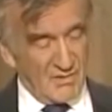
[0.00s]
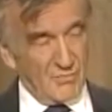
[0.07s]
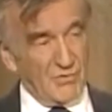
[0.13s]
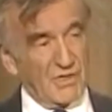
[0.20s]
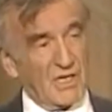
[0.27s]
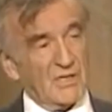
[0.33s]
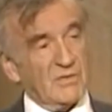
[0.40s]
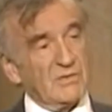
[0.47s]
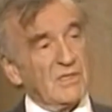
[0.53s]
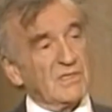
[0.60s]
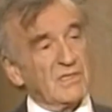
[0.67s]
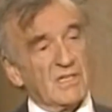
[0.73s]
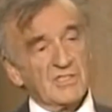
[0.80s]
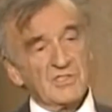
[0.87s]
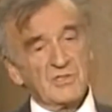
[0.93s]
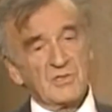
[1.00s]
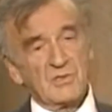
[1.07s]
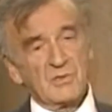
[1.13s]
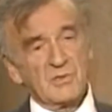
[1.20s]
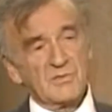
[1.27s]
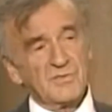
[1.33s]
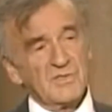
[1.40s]
We are on the
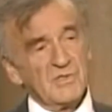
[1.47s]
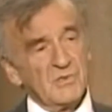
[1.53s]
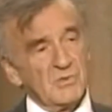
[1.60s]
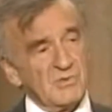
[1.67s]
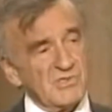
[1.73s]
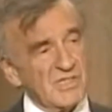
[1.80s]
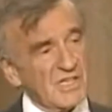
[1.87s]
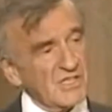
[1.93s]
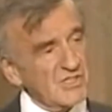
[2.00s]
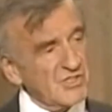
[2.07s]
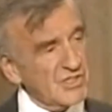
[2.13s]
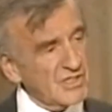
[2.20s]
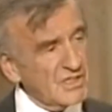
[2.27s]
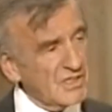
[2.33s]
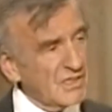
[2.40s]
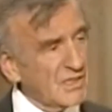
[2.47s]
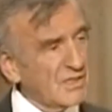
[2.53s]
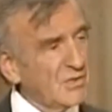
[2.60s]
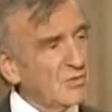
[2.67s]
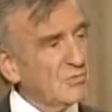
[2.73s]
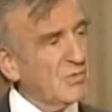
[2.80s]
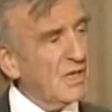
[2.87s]
threshold of a new century, a
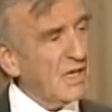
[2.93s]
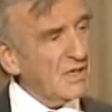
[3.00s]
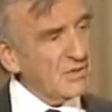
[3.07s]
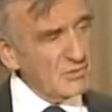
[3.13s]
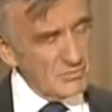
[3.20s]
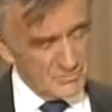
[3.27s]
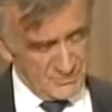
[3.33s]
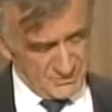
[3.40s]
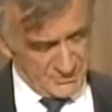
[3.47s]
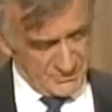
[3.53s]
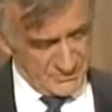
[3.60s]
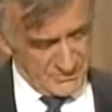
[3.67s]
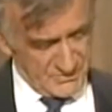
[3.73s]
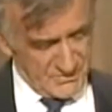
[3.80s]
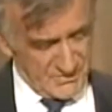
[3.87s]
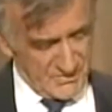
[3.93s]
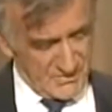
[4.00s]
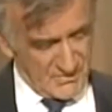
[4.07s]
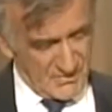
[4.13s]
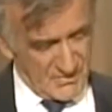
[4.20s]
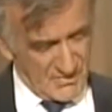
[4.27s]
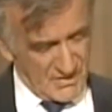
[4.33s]
new millennium.
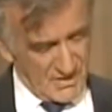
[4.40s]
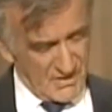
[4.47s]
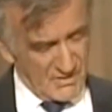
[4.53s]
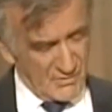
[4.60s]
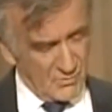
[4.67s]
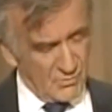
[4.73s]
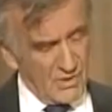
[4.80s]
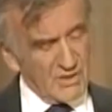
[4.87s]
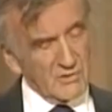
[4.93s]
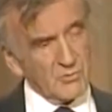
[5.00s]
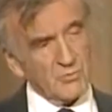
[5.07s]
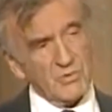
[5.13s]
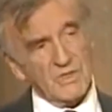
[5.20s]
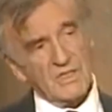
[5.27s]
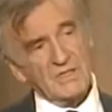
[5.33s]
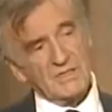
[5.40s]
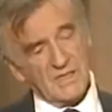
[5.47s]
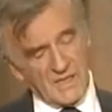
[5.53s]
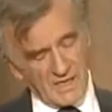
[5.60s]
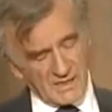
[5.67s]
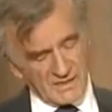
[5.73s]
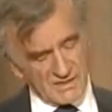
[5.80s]
What will the
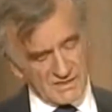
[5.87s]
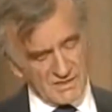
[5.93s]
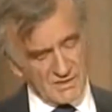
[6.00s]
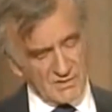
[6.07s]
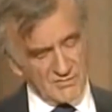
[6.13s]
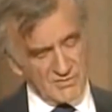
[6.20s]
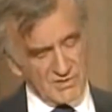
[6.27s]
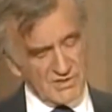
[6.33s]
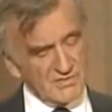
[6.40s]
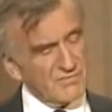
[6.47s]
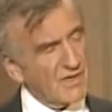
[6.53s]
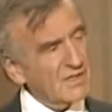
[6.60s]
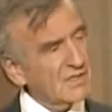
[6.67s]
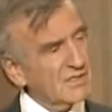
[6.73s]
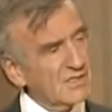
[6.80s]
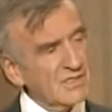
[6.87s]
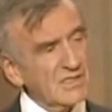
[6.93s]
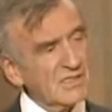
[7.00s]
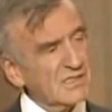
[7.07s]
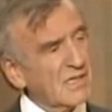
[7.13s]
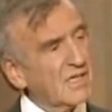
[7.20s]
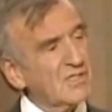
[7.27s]
legacy of this
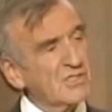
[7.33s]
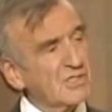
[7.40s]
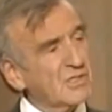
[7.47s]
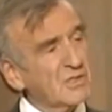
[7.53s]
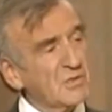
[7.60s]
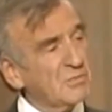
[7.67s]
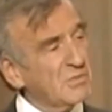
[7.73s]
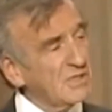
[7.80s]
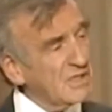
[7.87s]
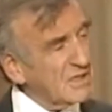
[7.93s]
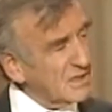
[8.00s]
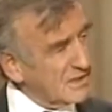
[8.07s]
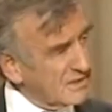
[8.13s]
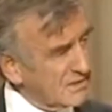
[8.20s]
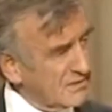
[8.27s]
vanishing century be?